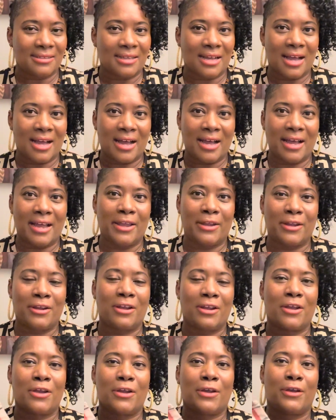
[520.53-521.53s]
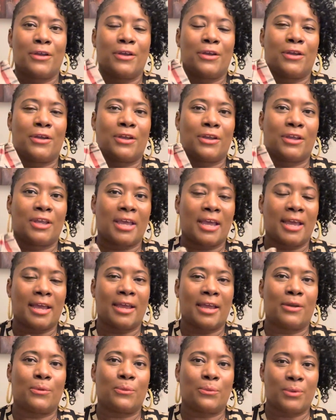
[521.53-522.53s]
I
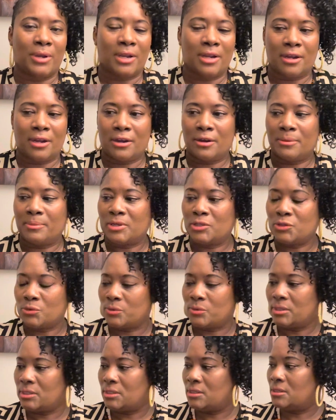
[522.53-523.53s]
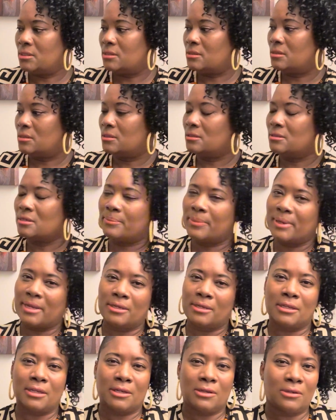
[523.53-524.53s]
can wear between,
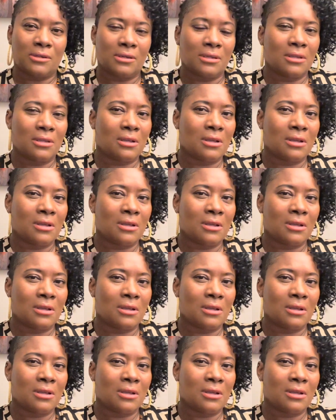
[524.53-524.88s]
depending